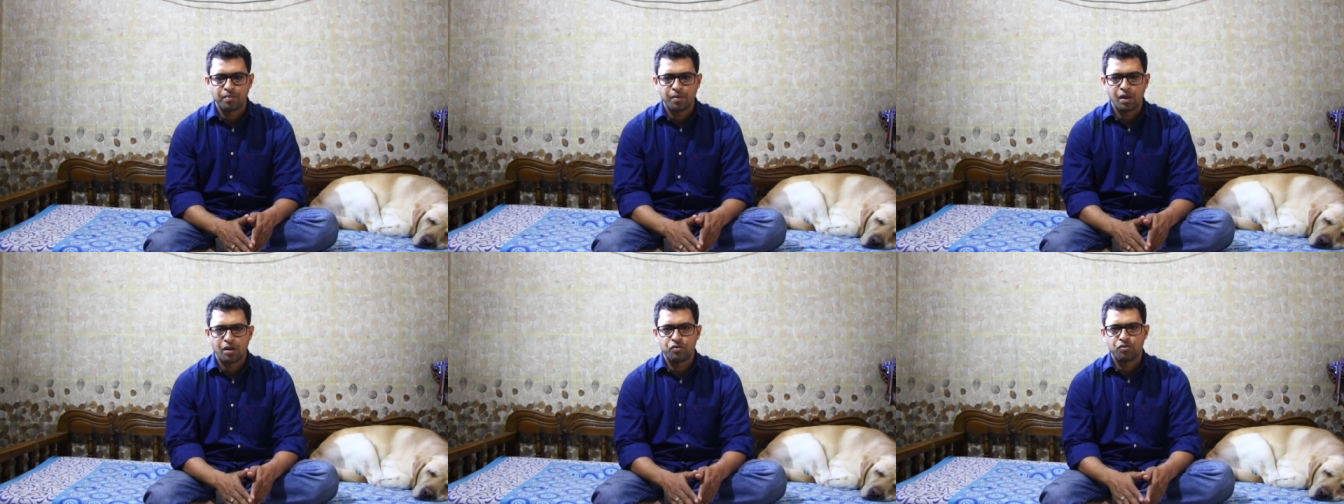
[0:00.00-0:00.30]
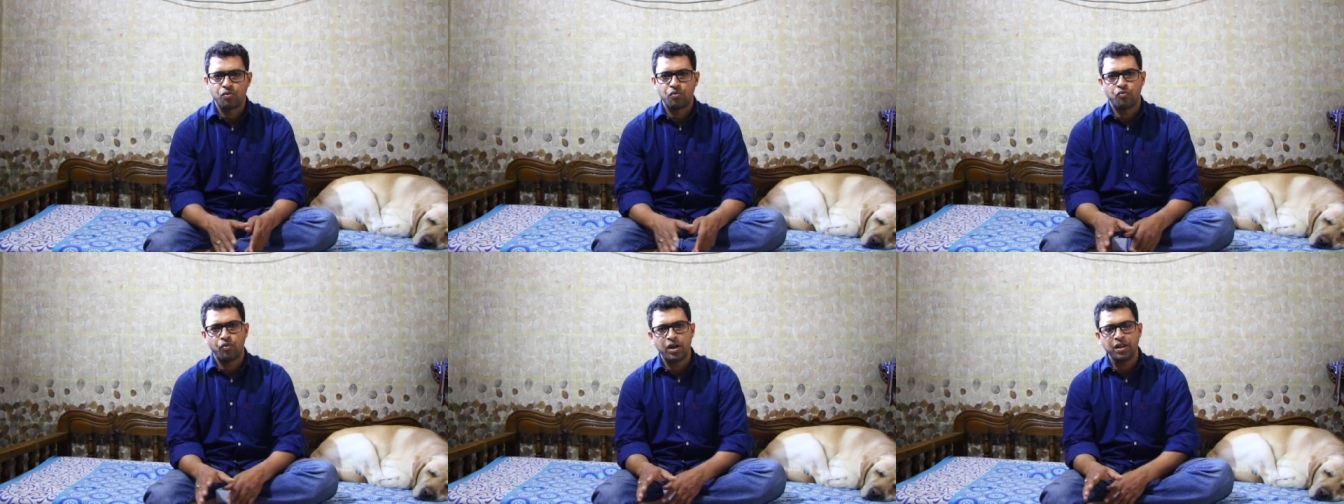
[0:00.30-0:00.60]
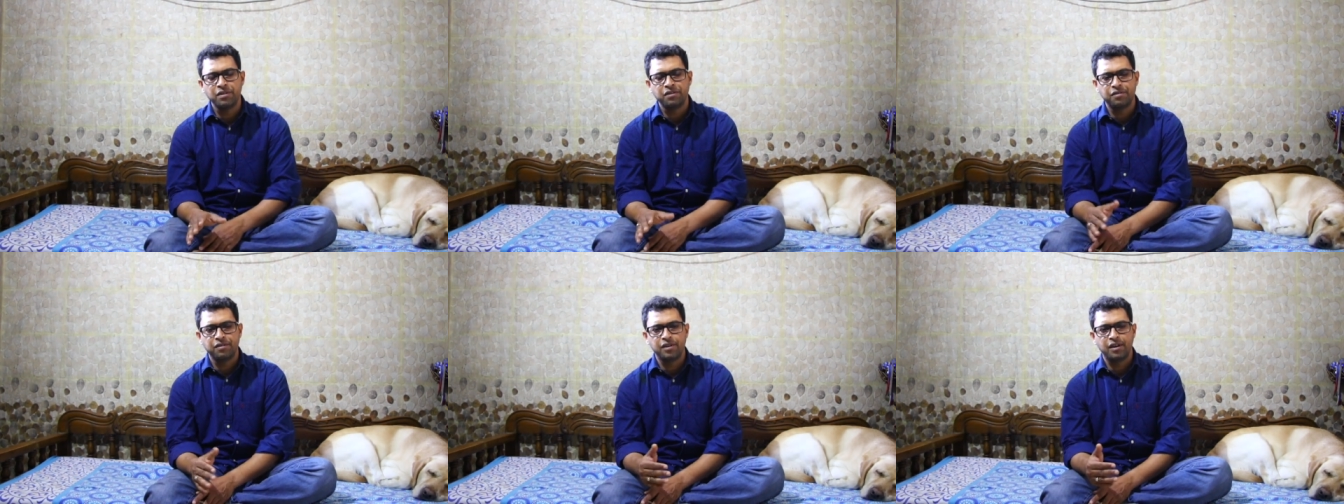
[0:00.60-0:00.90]
So
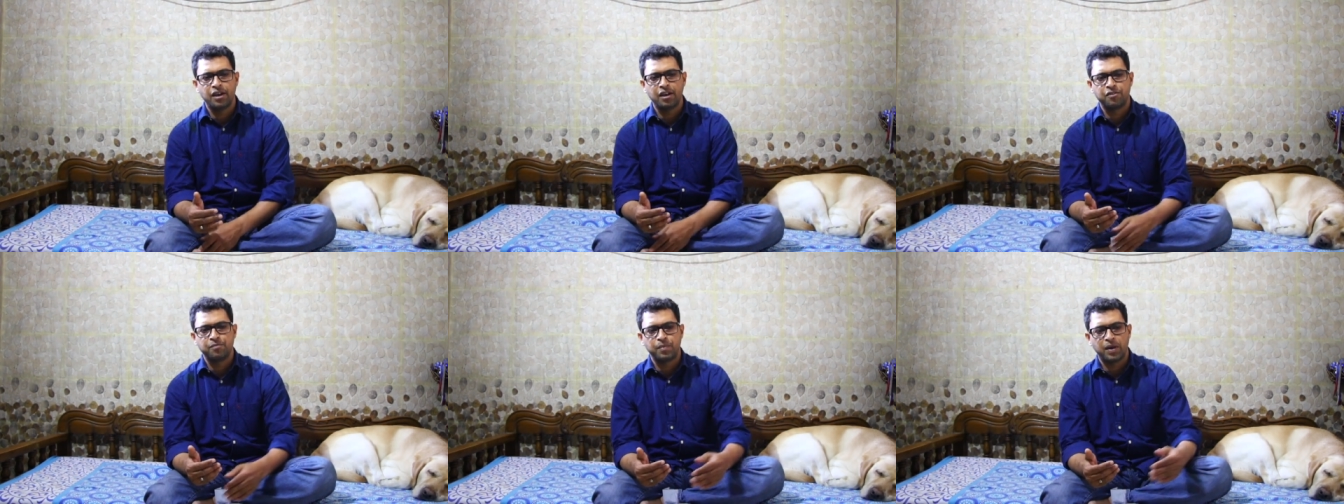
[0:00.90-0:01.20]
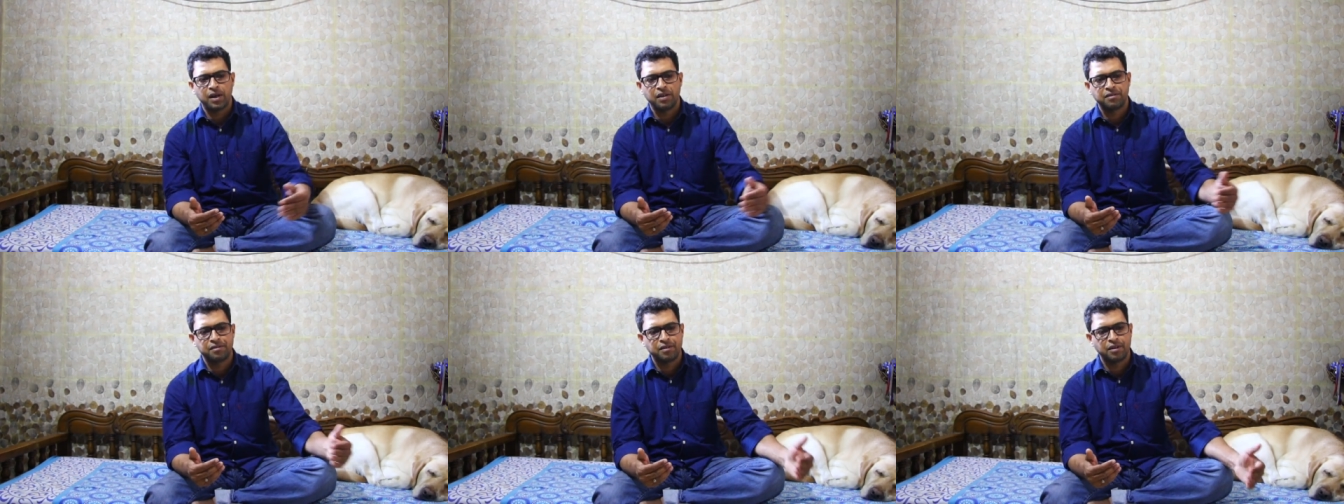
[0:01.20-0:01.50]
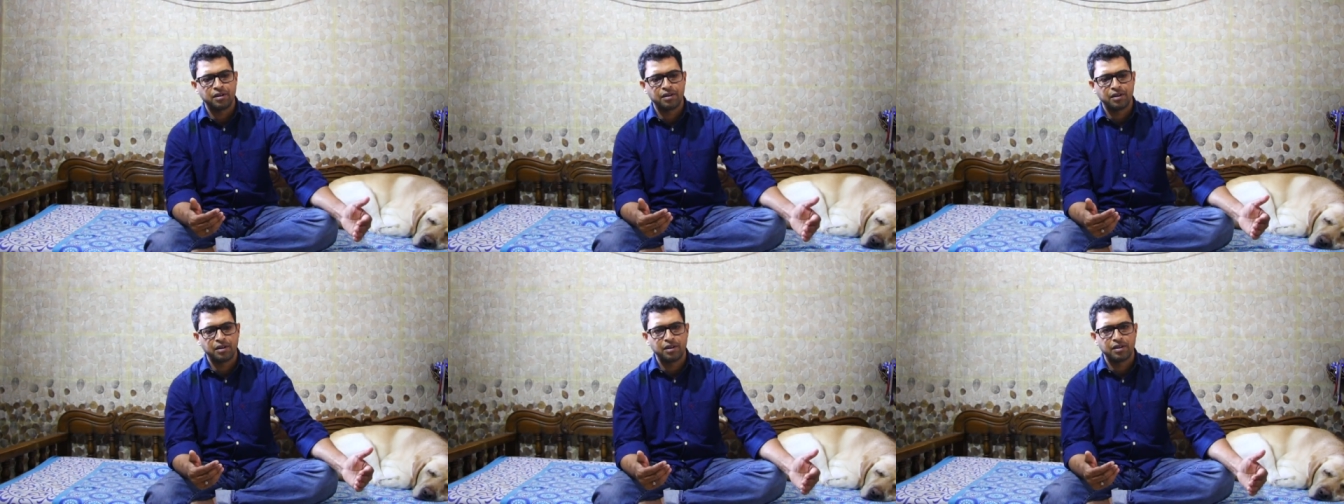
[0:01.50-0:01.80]
once he has
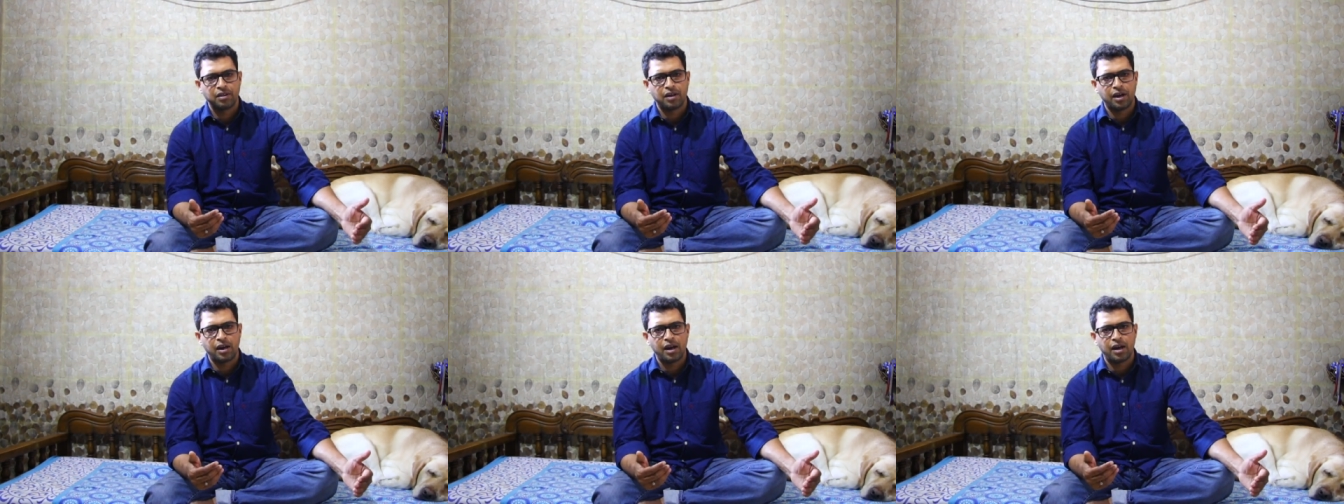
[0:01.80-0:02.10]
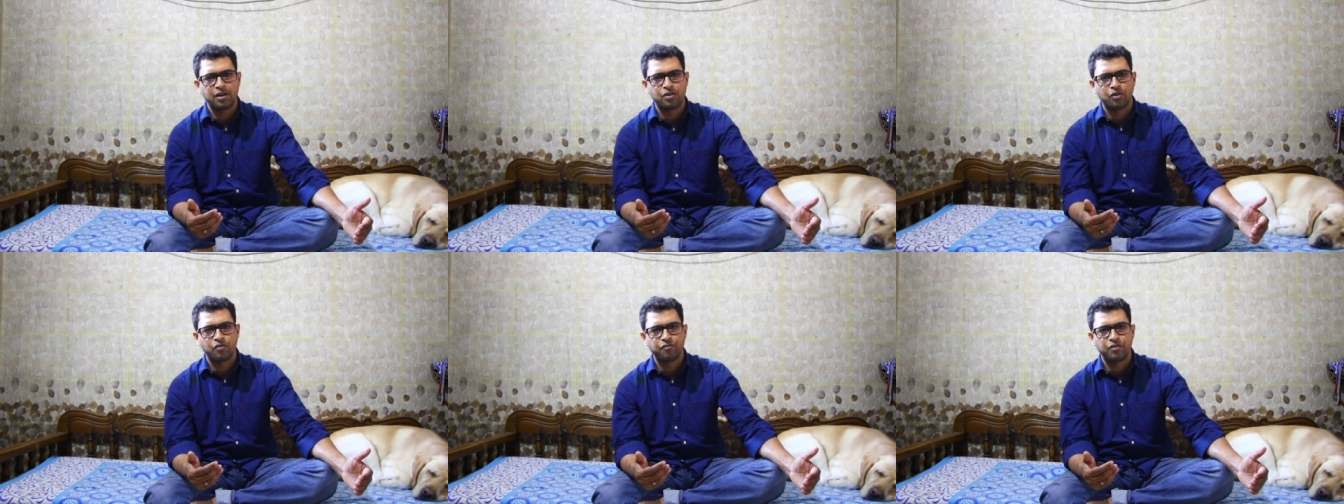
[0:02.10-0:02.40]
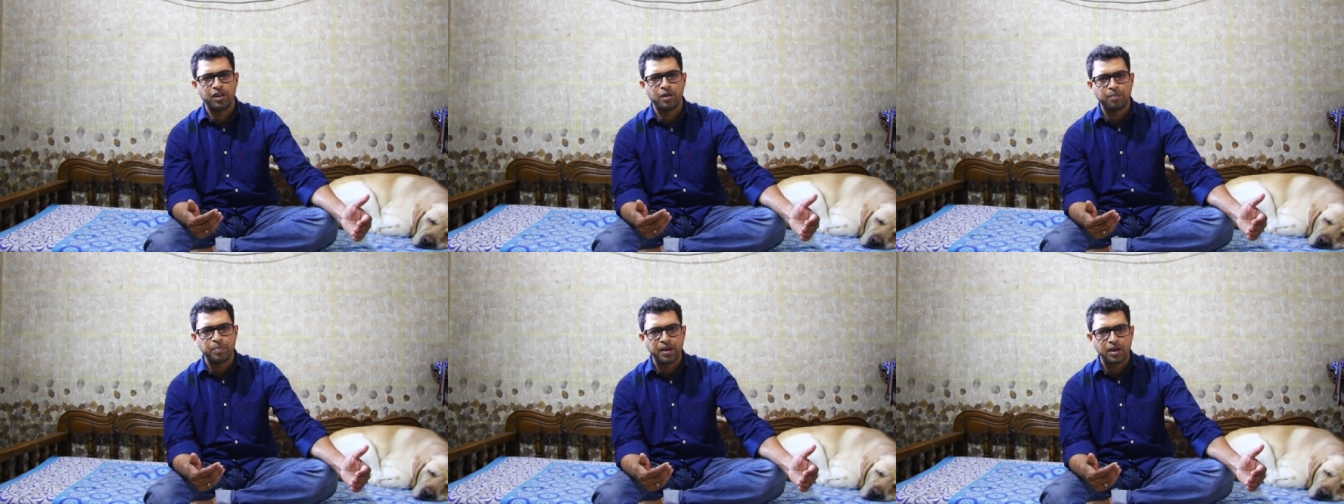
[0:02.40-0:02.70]
mastered the art of
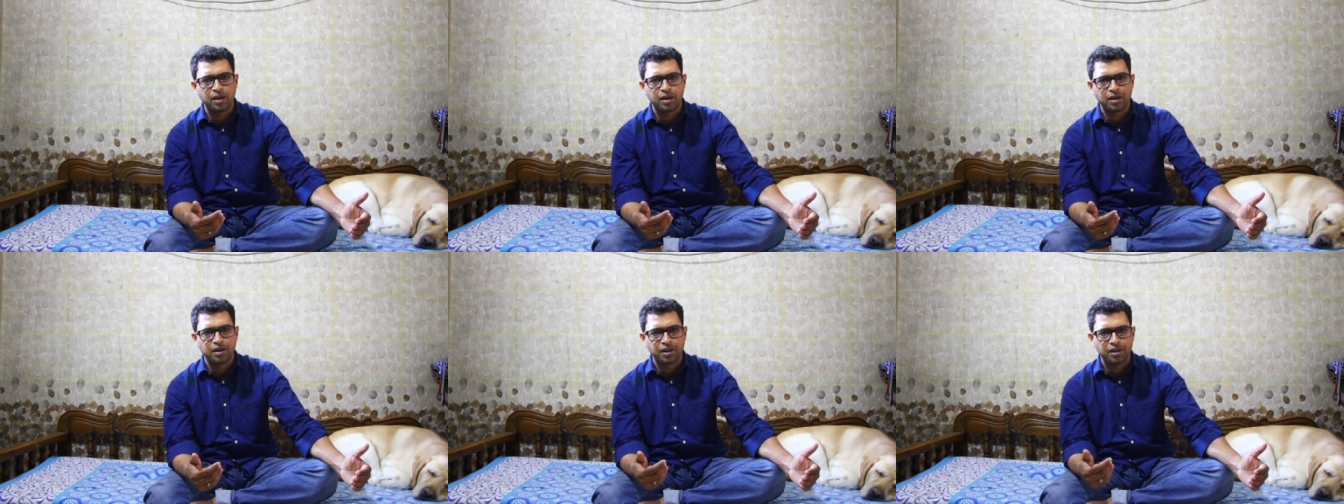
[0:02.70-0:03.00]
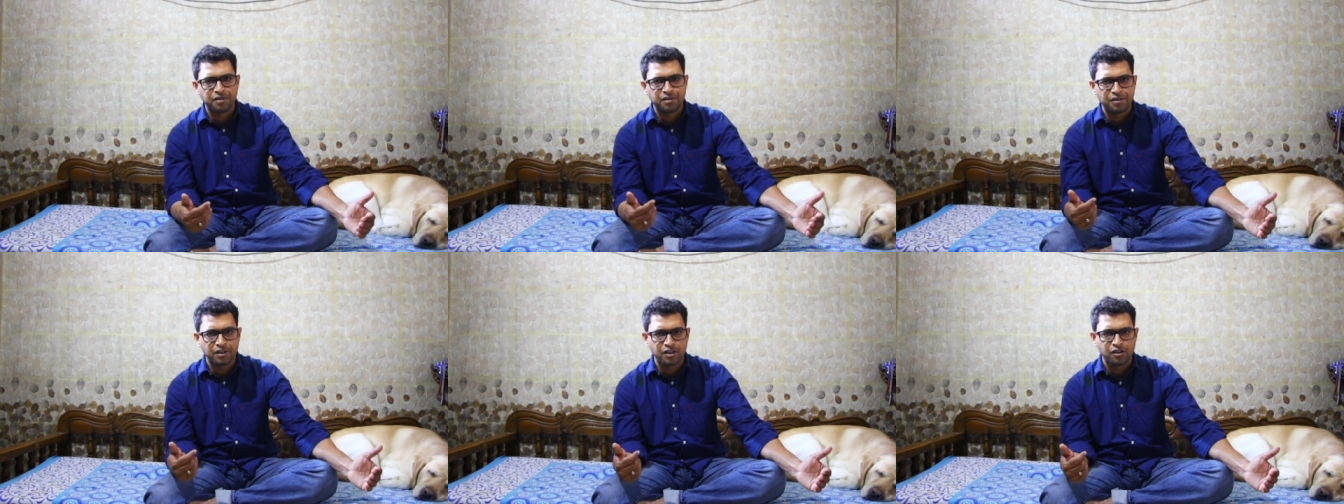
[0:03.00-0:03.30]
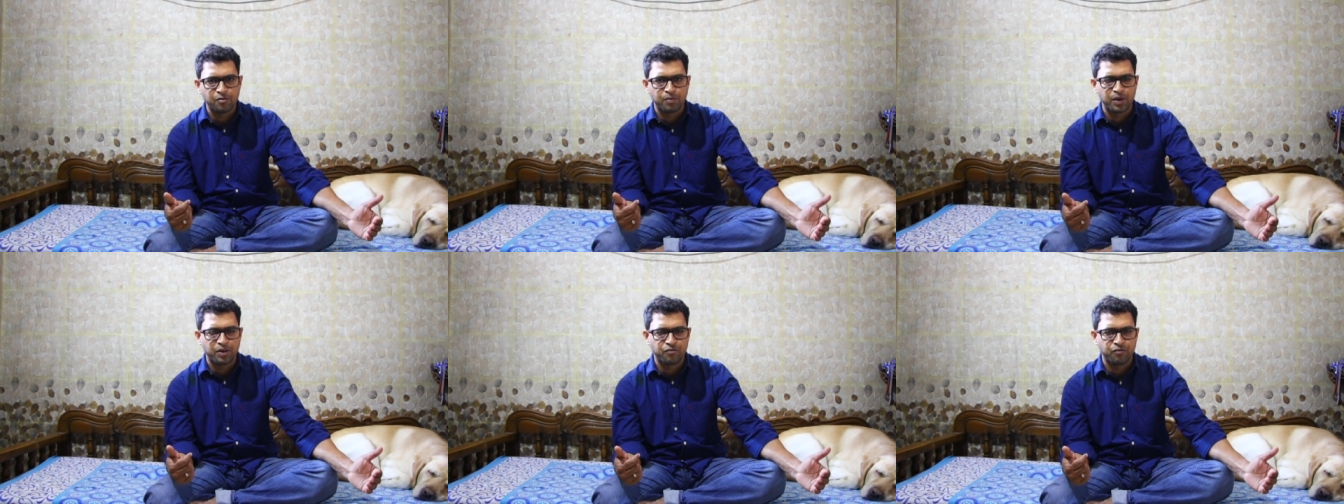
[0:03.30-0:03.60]
keeping a
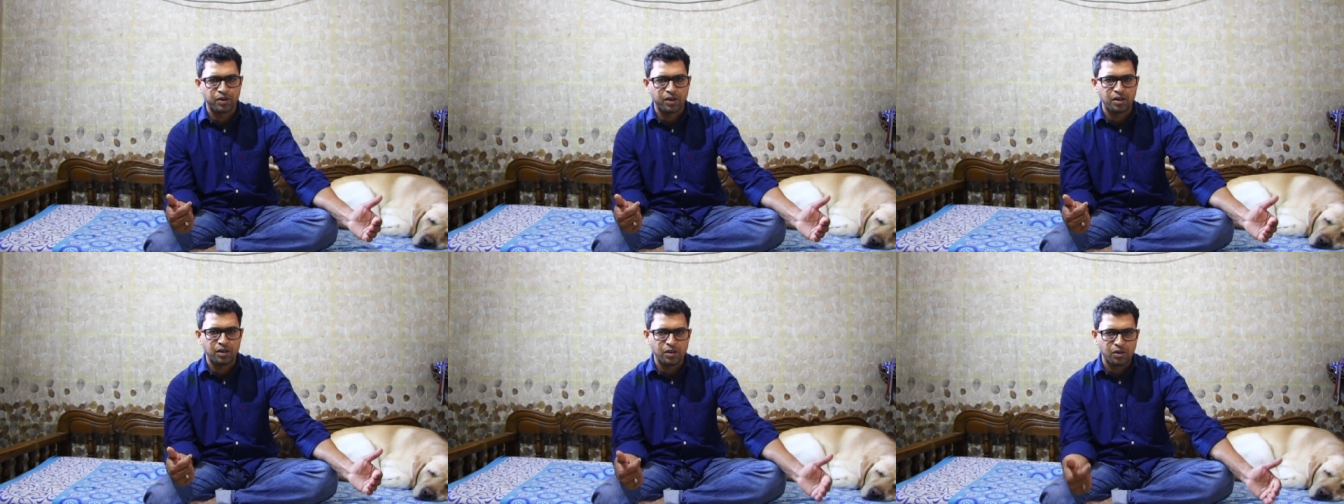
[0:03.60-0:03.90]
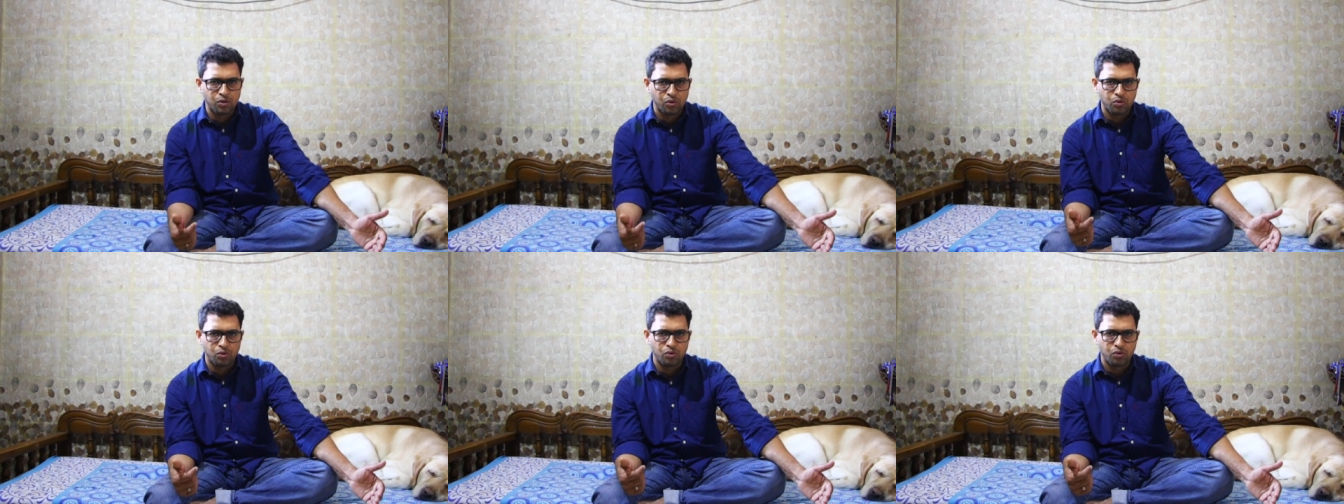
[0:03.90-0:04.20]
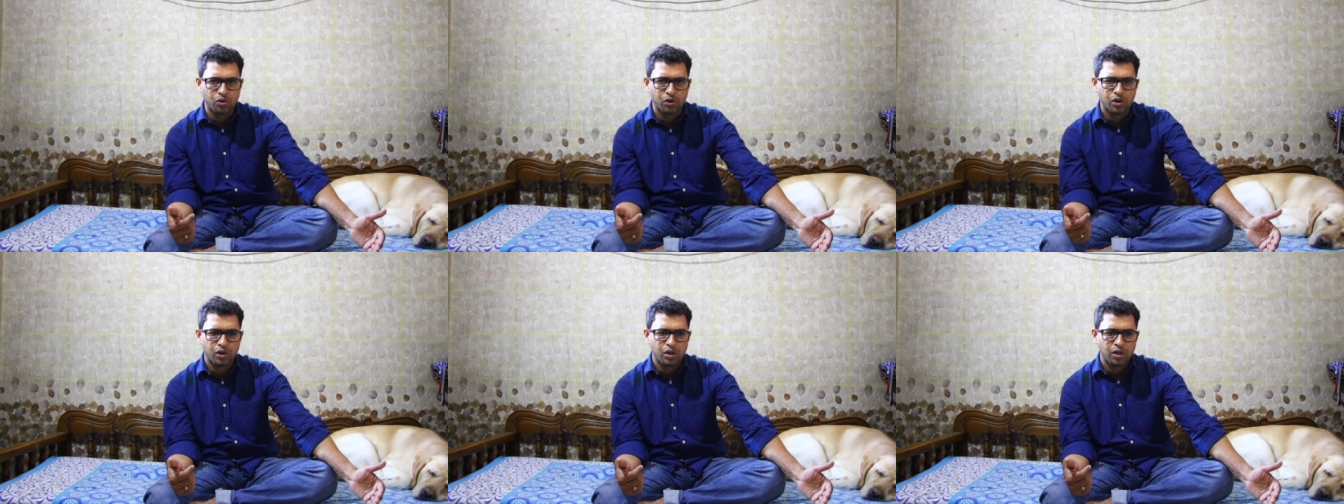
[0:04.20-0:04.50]
distance between
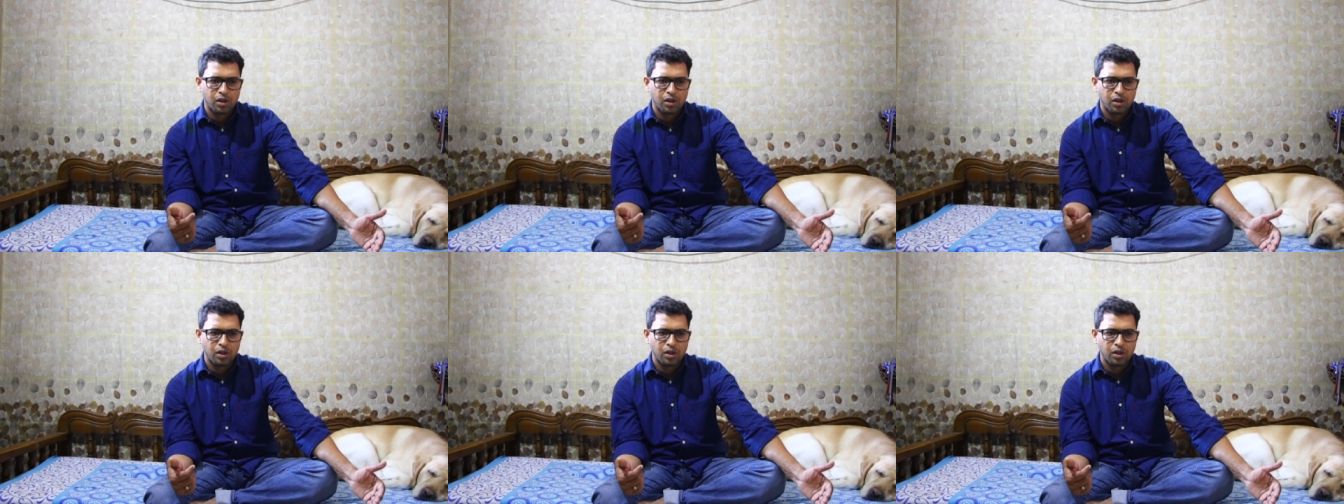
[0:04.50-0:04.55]
you